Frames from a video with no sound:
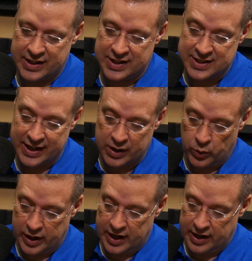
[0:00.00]
The second
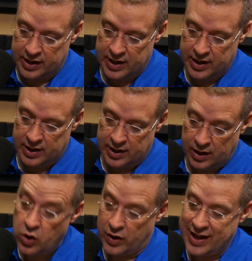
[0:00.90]
reading,
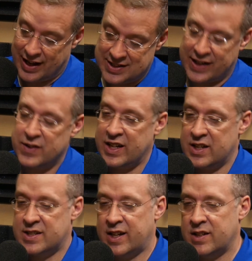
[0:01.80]

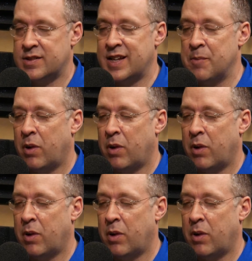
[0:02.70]
St.